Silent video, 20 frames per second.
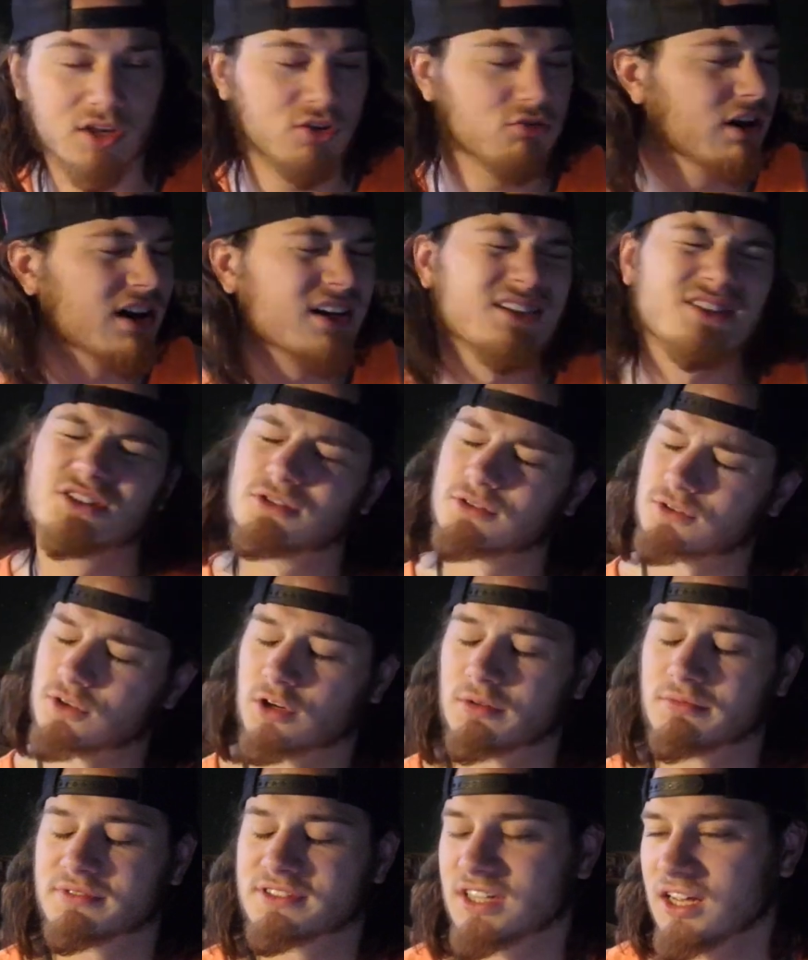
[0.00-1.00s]
You guys, you know
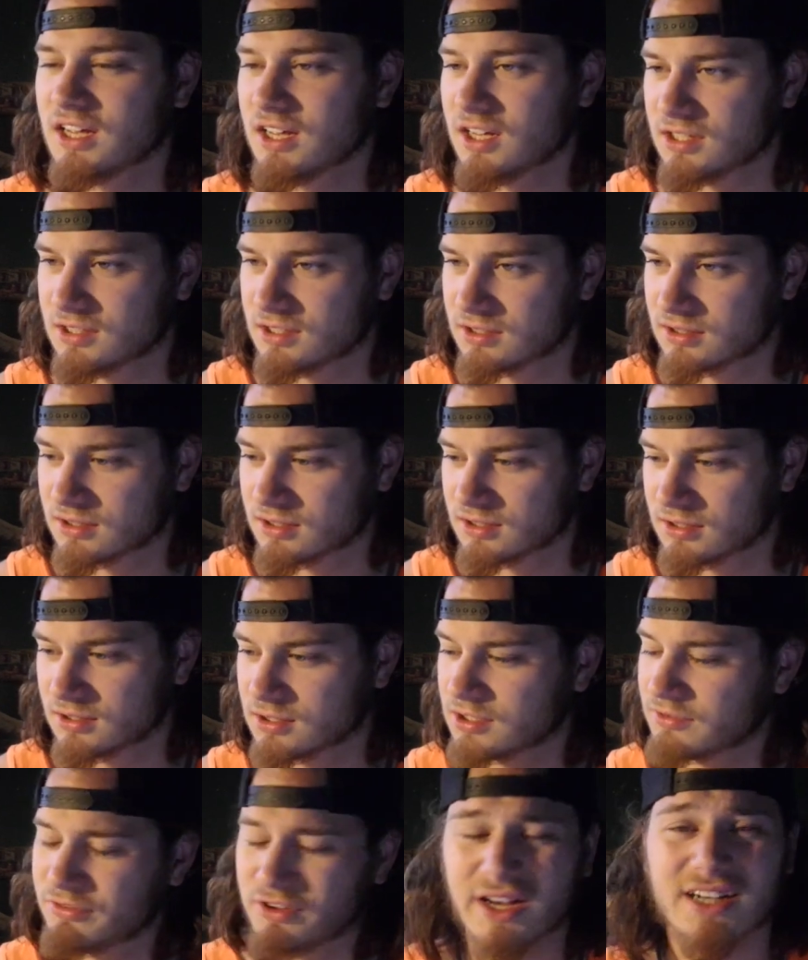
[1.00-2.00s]
what I'm saying?
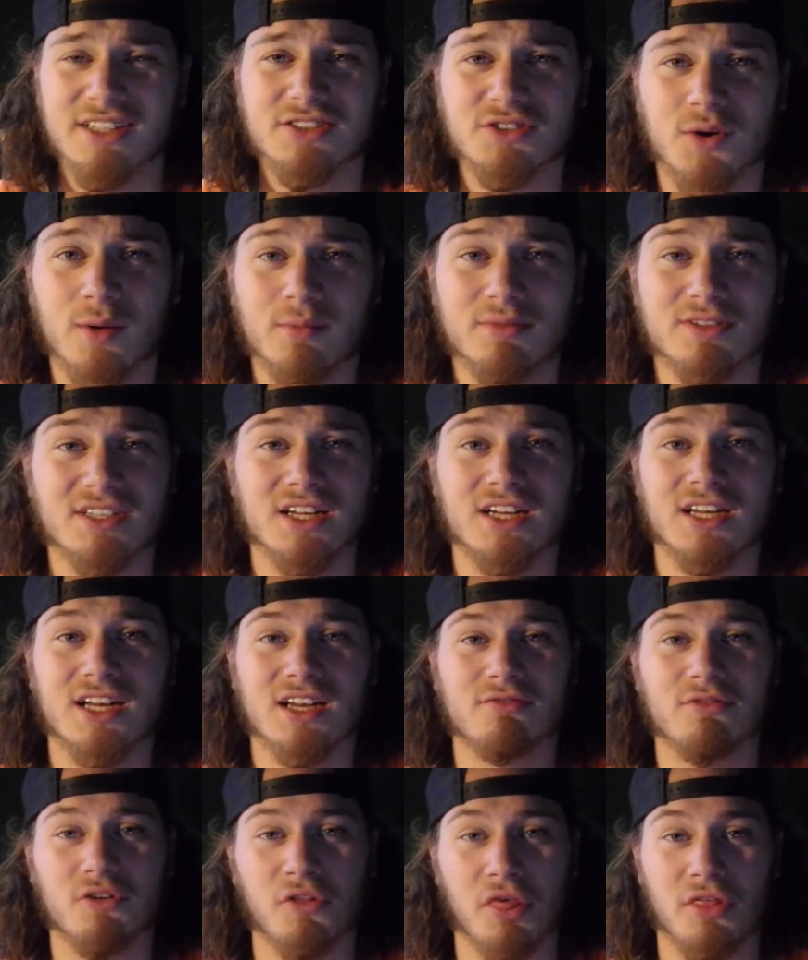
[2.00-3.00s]
If you guys know what I'm saying,
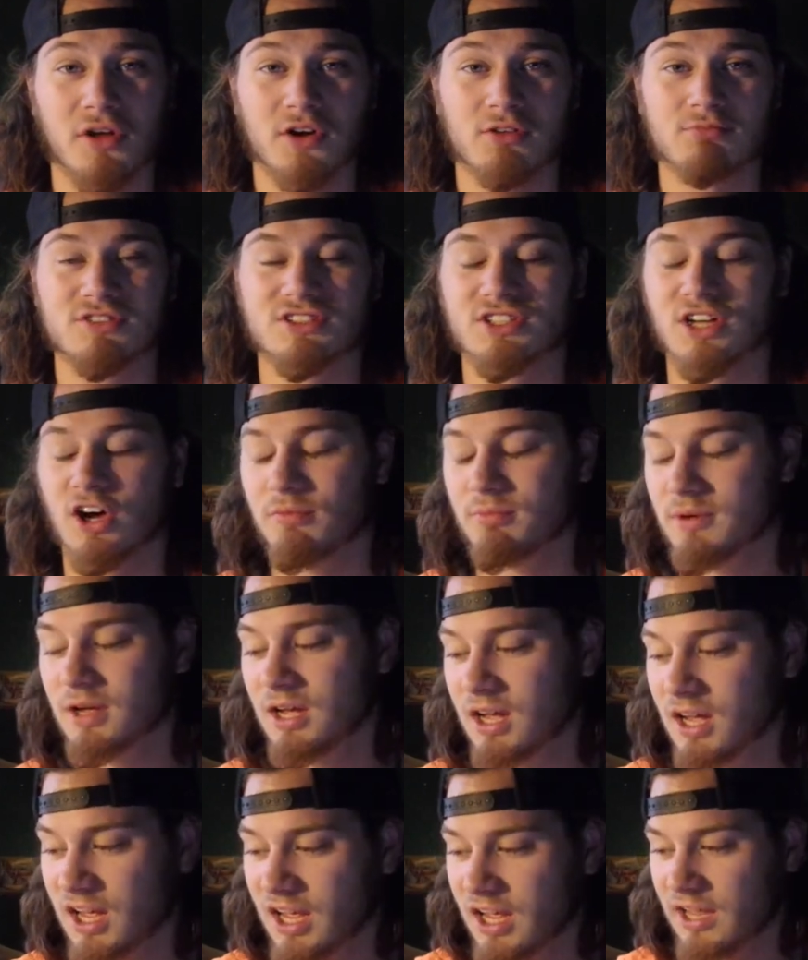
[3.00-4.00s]
give it a thumbs up.
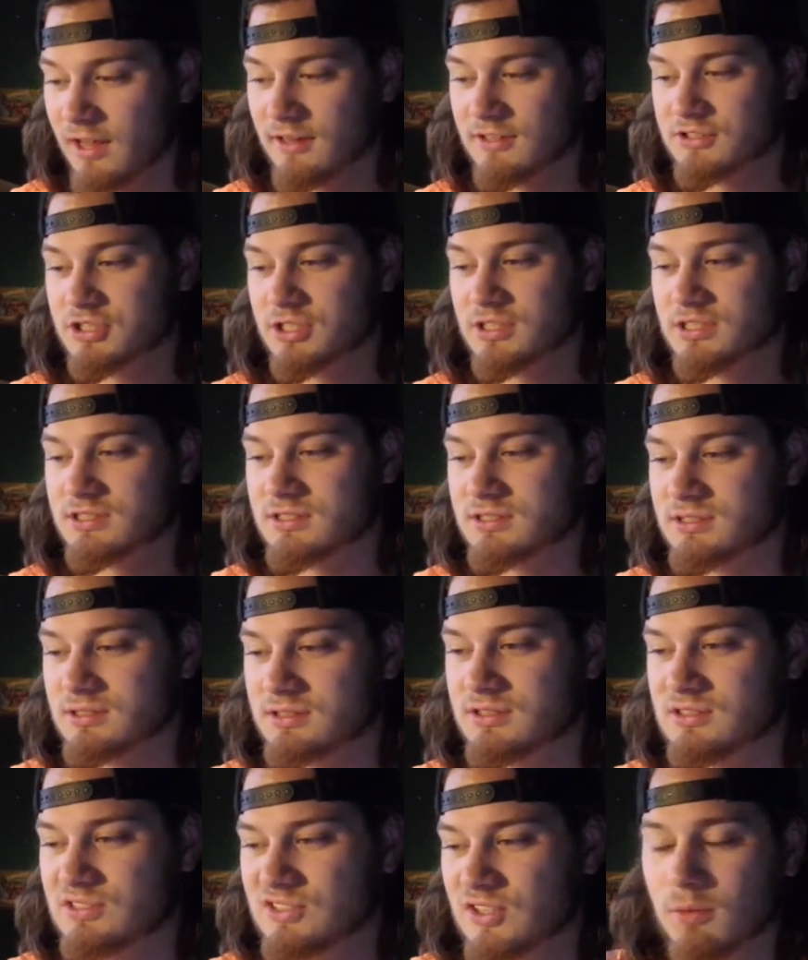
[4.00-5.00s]
It's just,
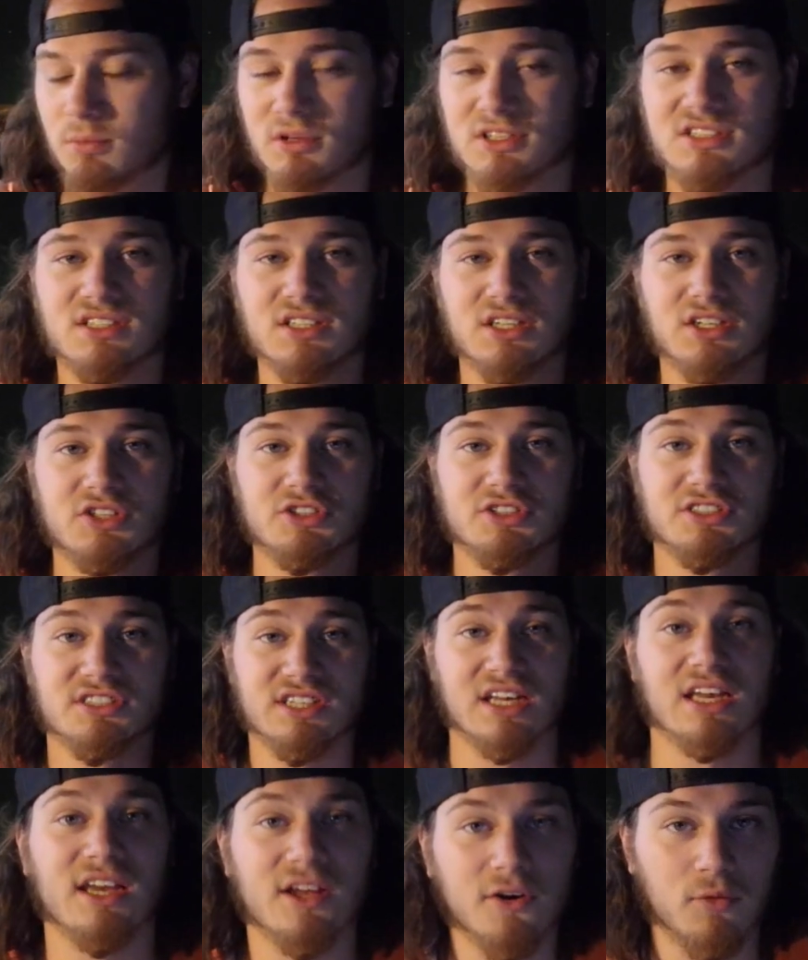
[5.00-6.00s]
you almost seem just
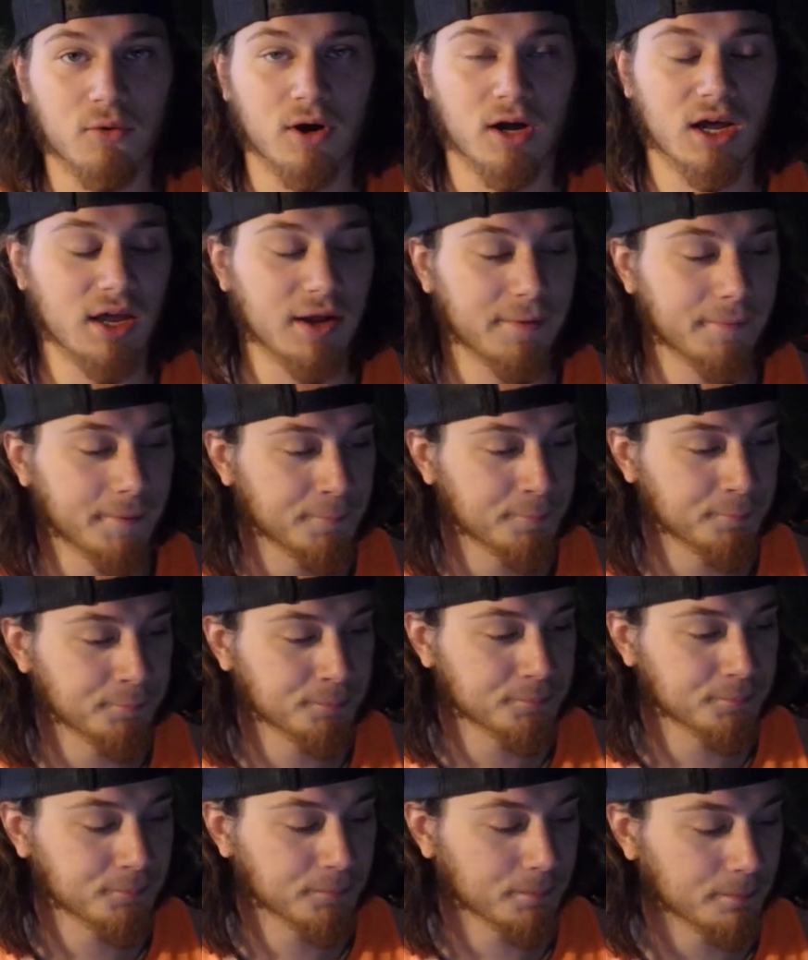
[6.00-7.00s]
to get away.
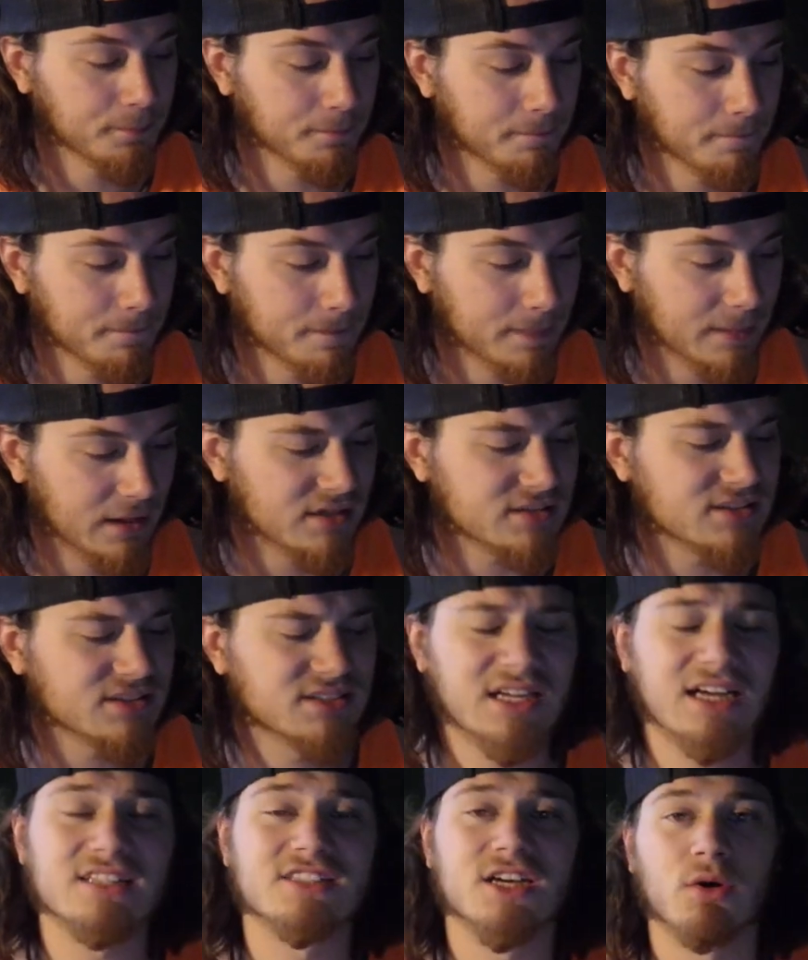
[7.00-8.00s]

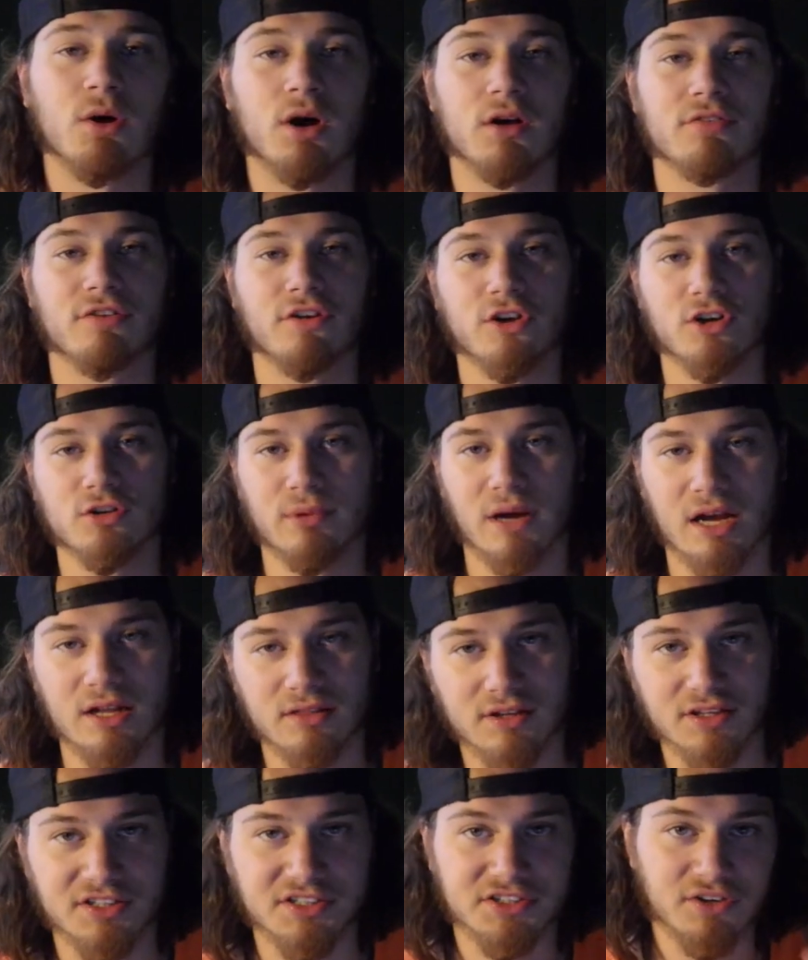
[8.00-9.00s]
That's how I feel
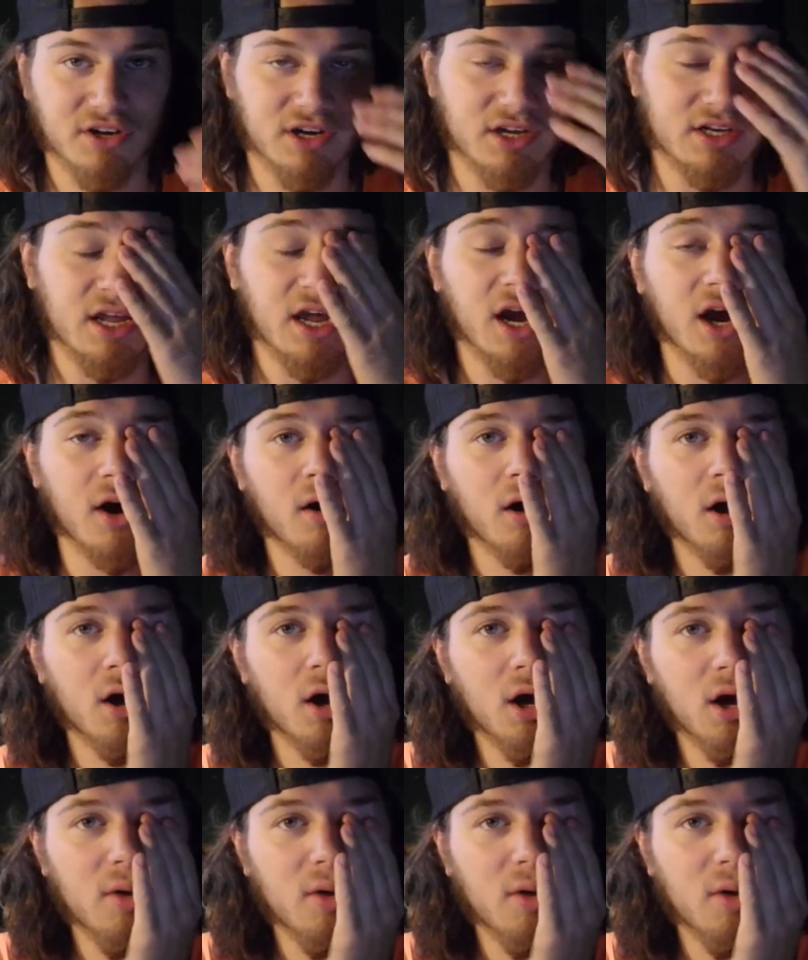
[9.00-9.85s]
about this right now.